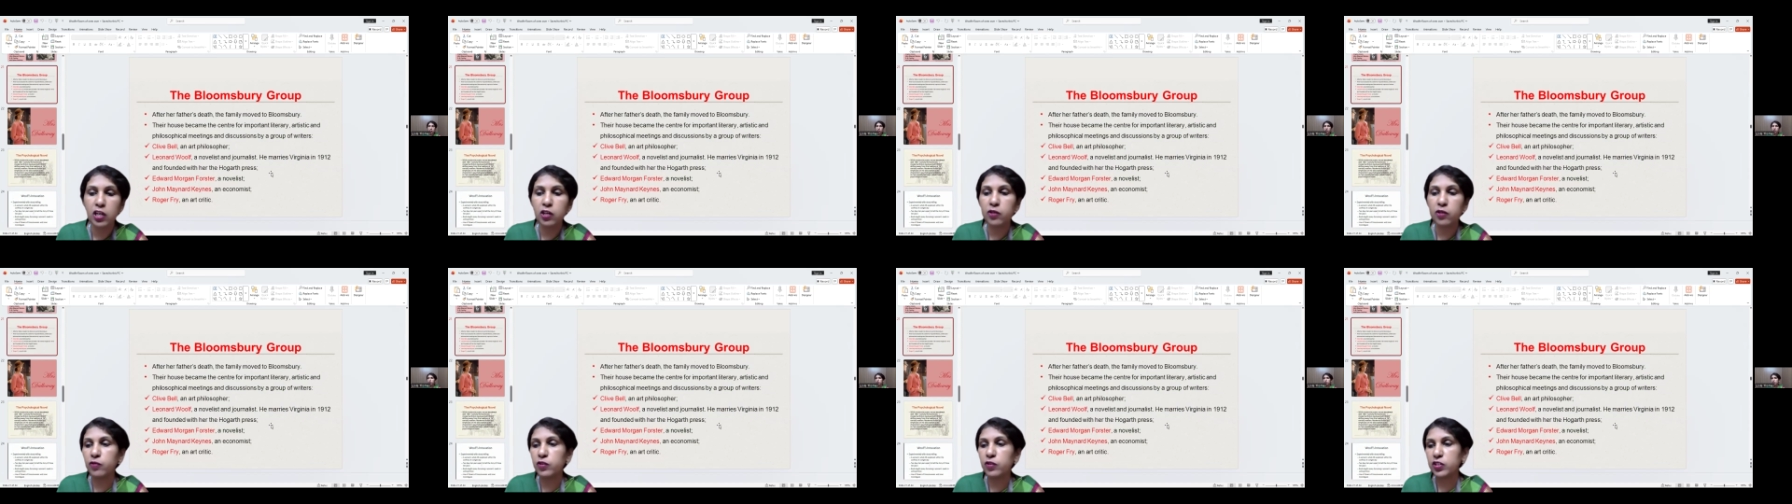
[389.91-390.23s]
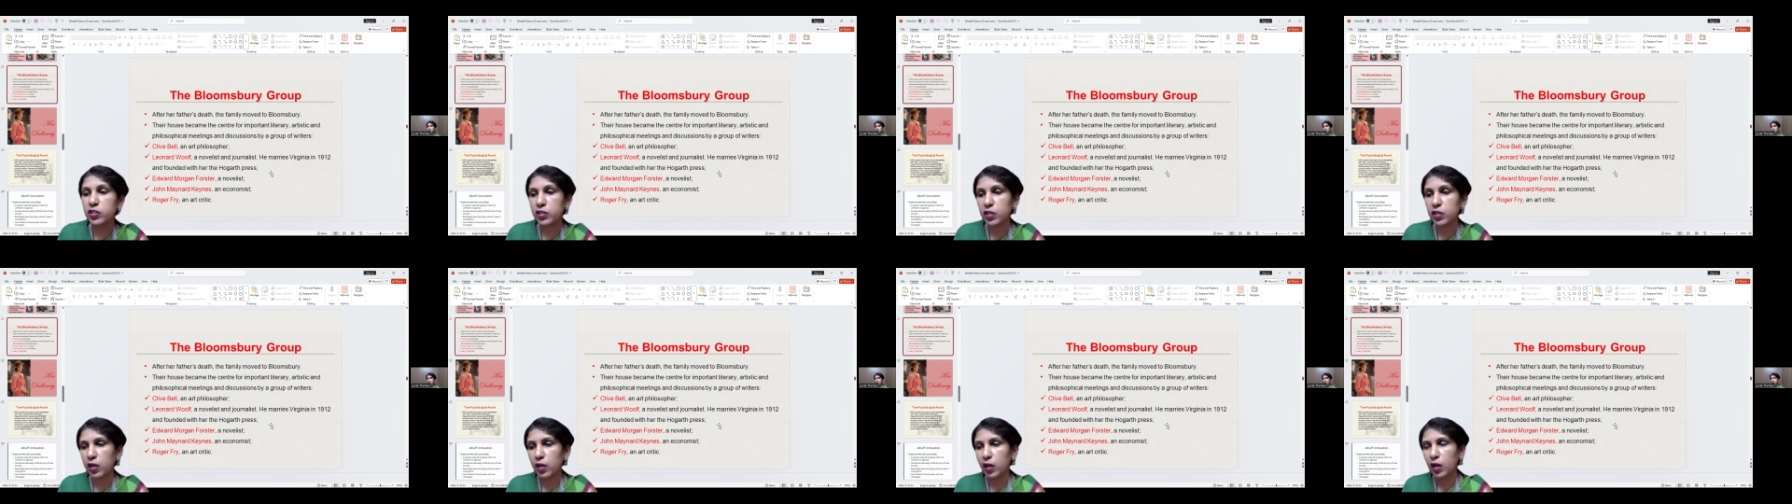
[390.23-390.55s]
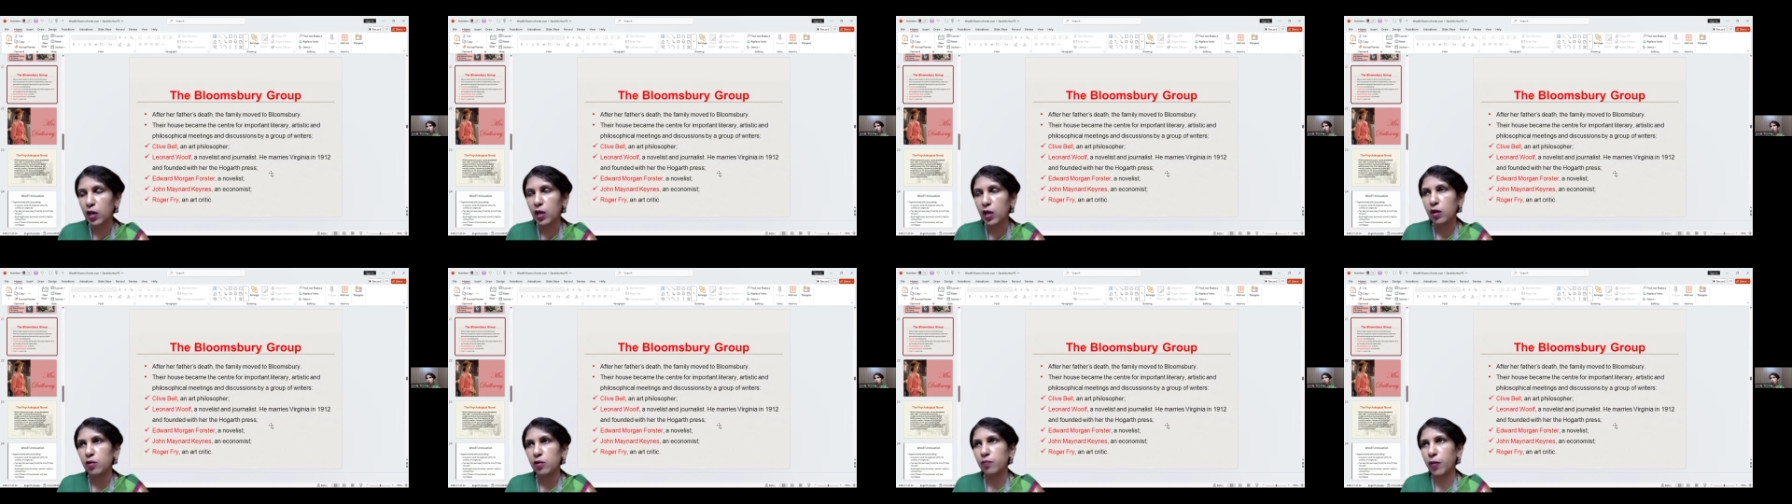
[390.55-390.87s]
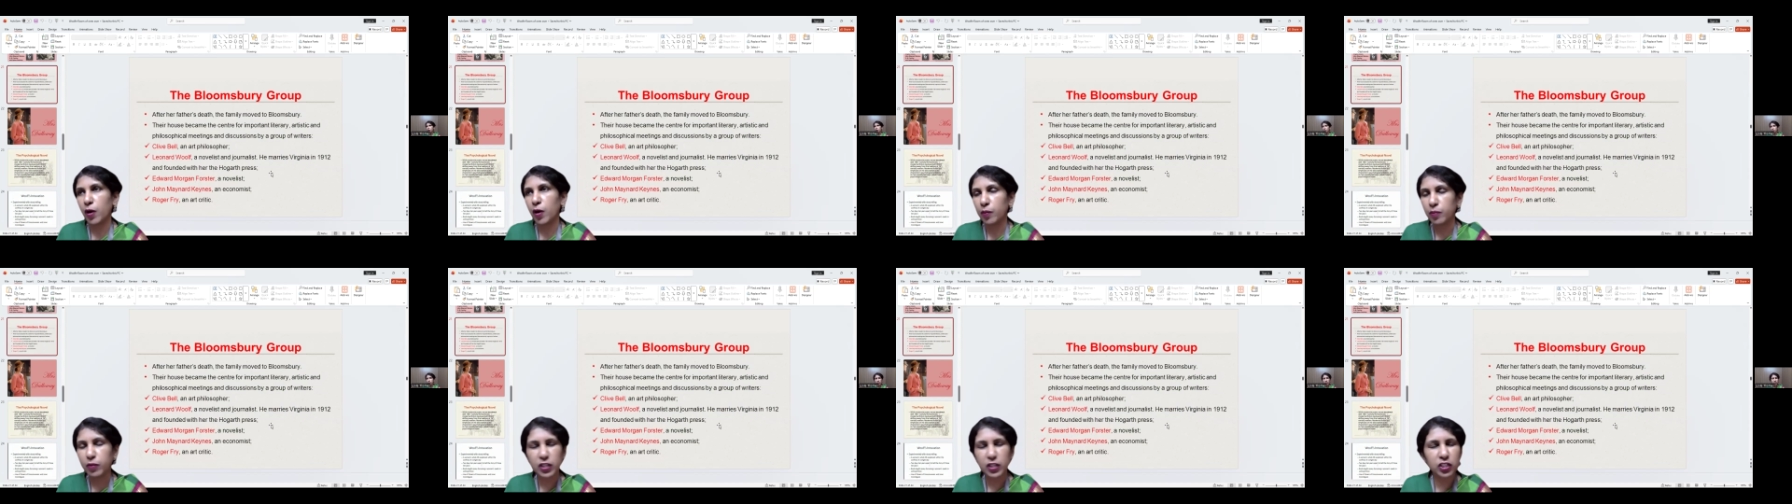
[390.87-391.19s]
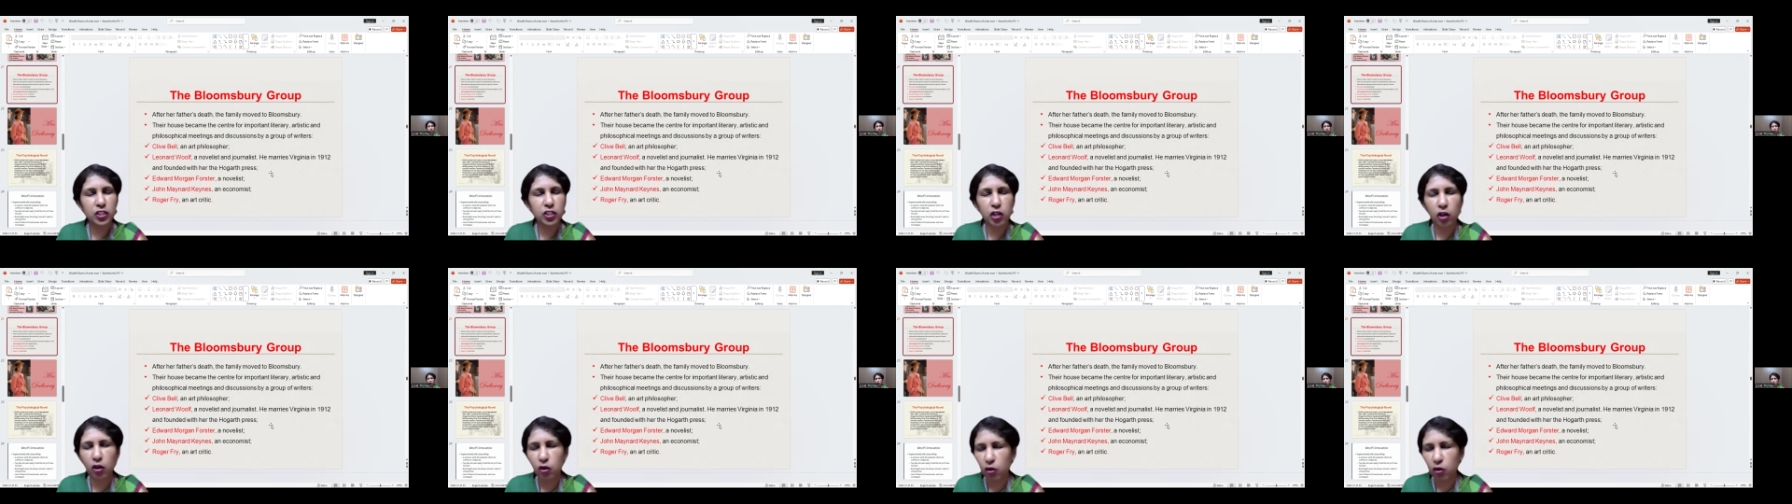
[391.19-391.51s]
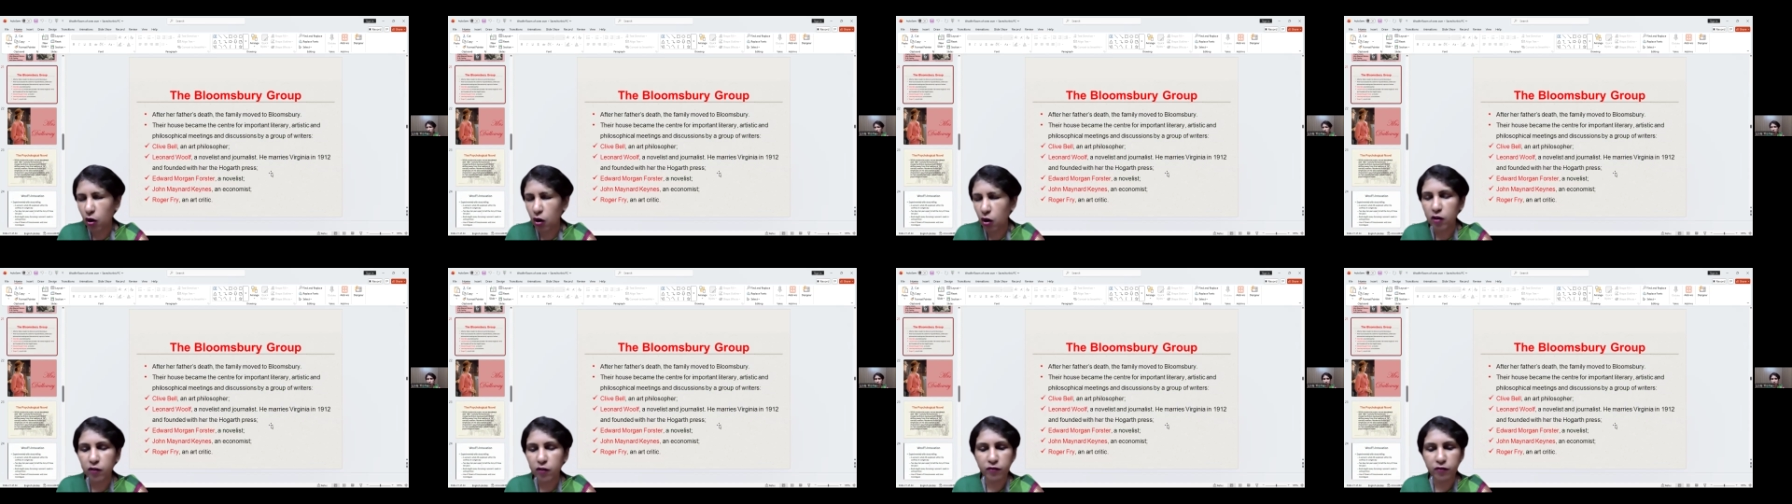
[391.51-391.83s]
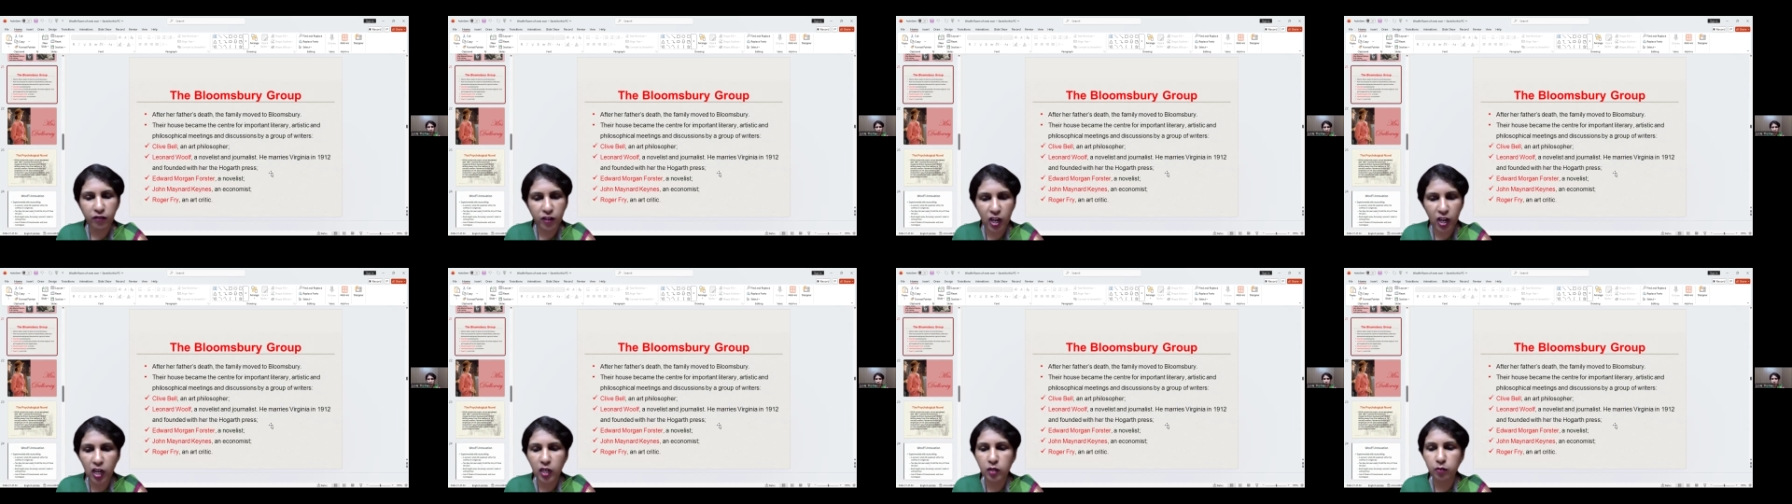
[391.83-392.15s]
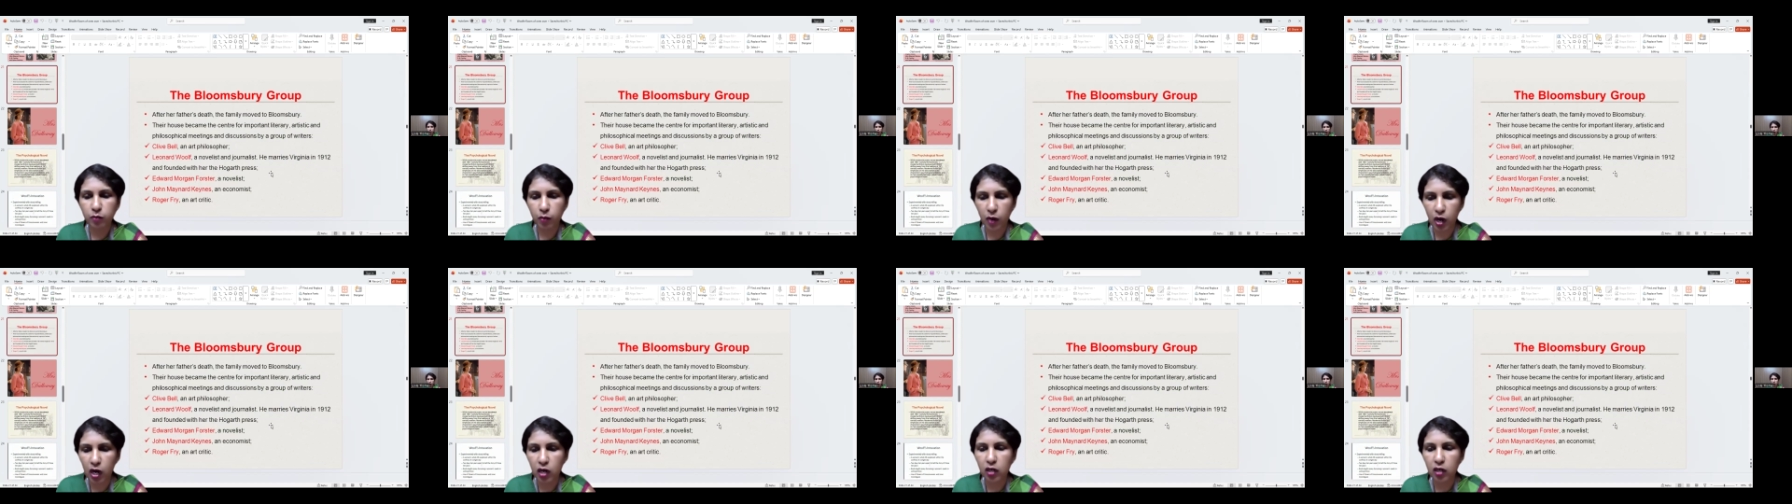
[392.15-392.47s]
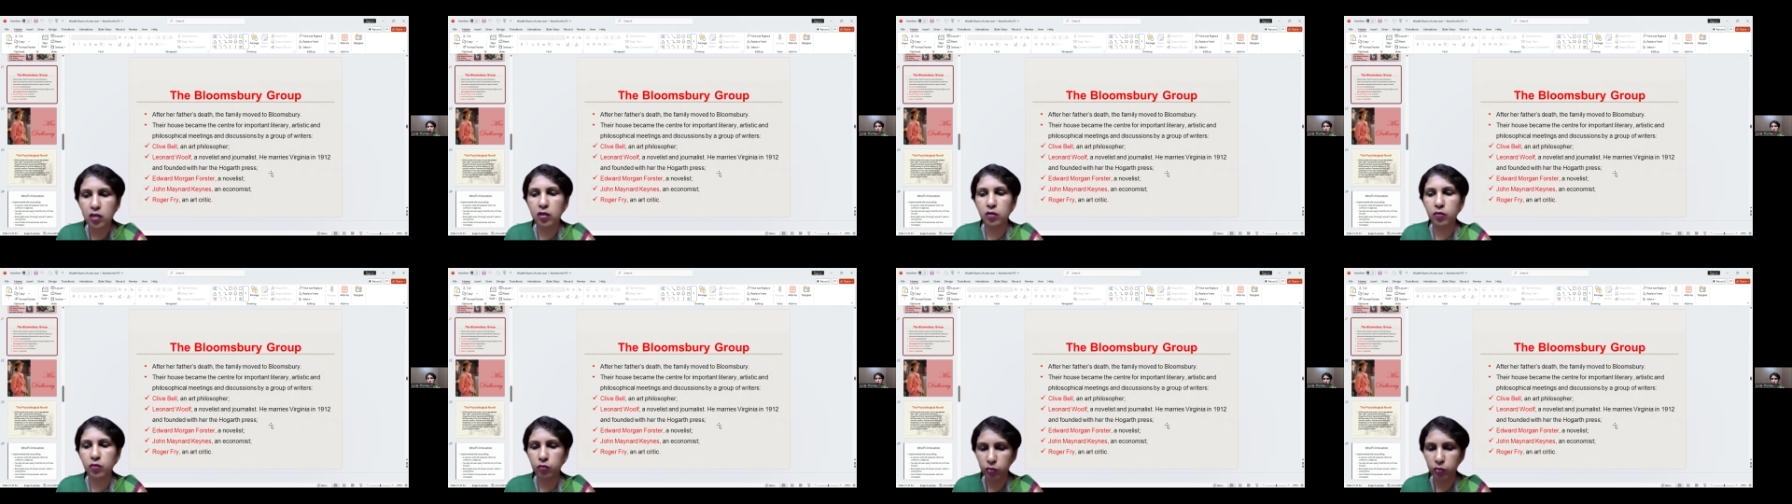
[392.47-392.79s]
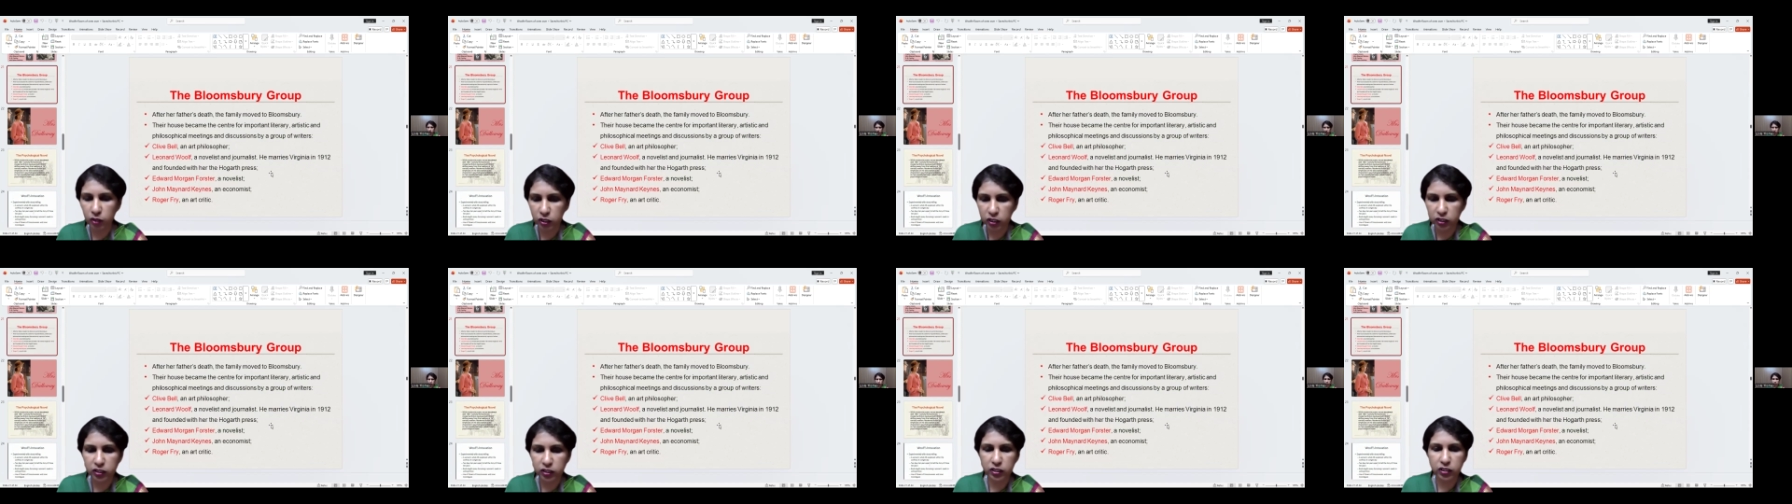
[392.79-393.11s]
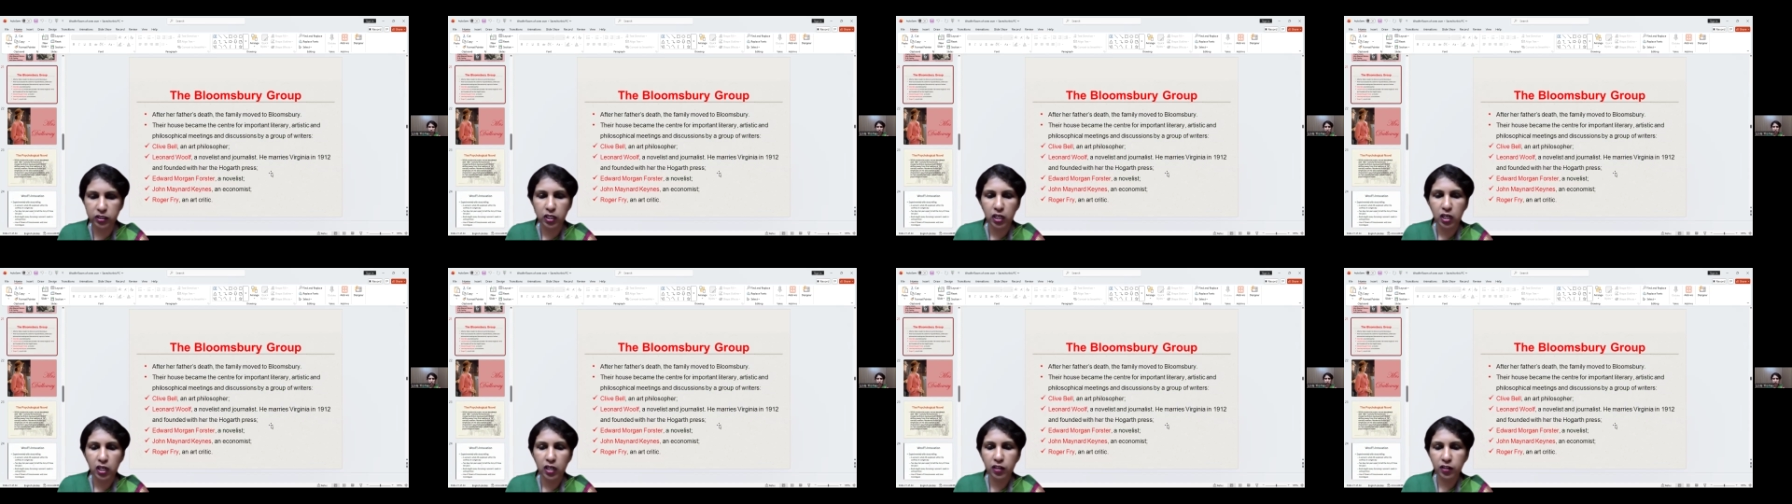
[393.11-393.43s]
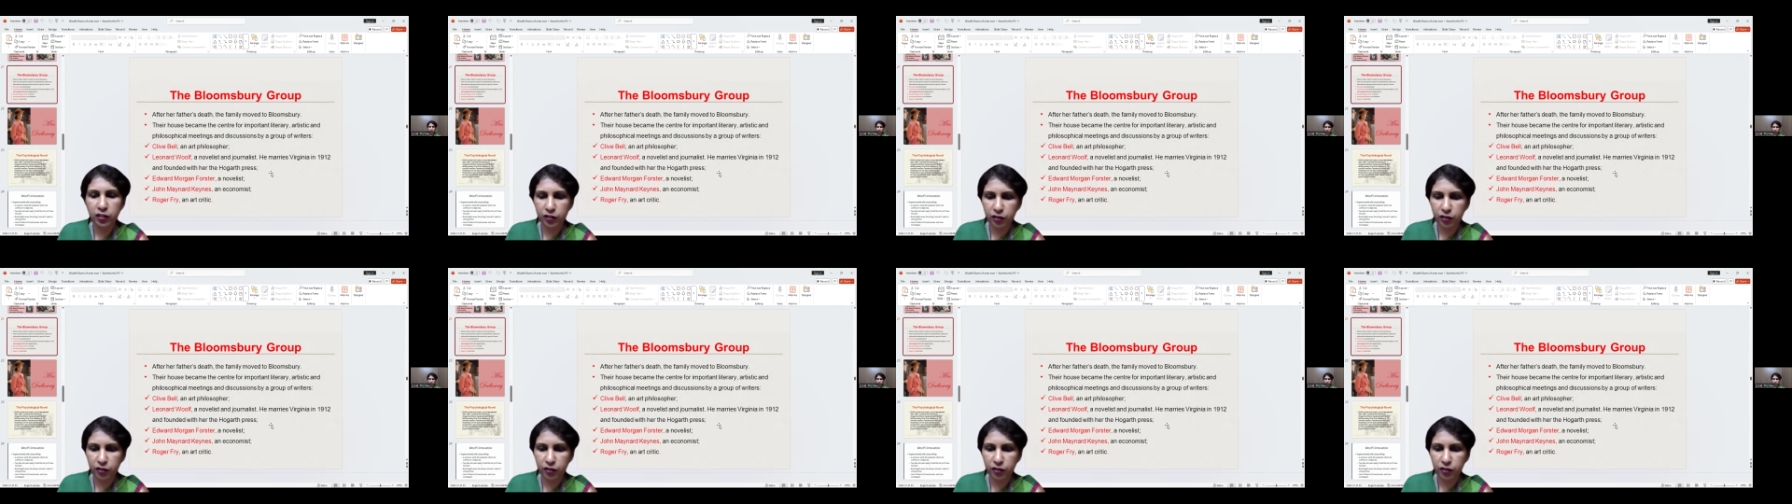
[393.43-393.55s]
in which they published a lot of landmark works,